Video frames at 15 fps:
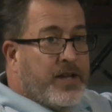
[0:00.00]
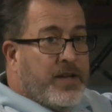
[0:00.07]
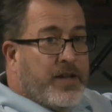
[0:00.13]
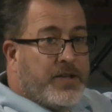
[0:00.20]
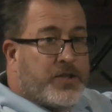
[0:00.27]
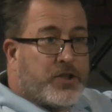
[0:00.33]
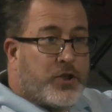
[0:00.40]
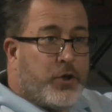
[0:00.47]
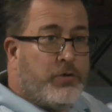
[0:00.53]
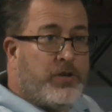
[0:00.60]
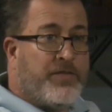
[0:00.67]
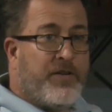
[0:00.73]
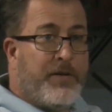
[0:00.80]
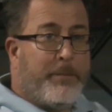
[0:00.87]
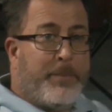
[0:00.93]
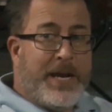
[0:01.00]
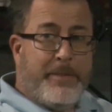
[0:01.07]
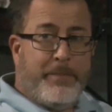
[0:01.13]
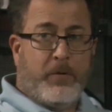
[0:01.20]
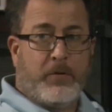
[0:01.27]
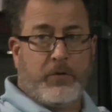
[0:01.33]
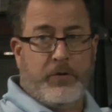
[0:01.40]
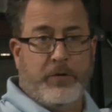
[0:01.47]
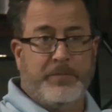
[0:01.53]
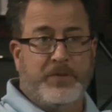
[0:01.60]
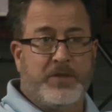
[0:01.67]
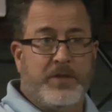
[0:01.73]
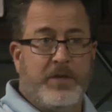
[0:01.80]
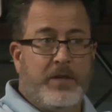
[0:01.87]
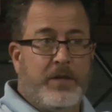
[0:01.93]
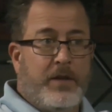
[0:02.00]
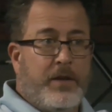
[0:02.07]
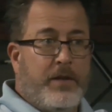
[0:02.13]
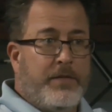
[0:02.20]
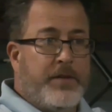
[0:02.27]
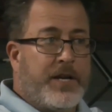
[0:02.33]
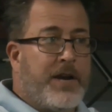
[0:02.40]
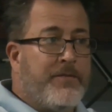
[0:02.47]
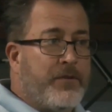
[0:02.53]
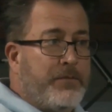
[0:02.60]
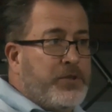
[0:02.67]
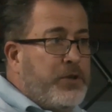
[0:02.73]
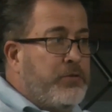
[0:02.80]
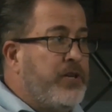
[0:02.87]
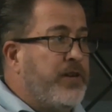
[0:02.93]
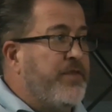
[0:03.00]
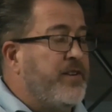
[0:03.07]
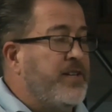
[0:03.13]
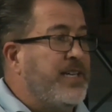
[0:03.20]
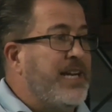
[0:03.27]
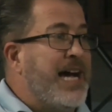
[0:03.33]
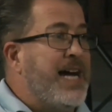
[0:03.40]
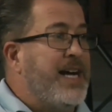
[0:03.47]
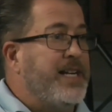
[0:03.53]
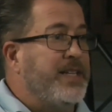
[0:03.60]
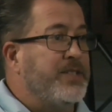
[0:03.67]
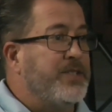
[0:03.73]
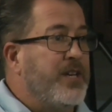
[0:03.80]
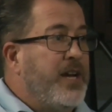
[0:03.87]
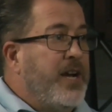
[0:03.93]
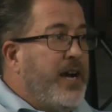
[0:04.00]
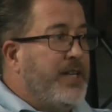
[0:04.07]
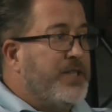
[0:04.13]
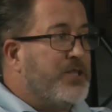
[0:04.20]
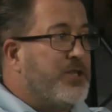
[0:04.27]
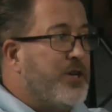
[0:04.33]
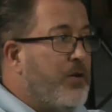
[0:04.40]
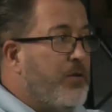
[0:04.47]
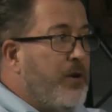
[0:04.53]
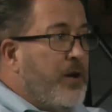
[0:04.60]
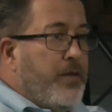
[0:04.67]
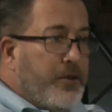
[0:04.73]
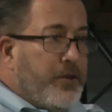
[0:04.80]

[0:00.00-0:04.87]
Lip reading: It's two different people groups. They come from two different lines. And so the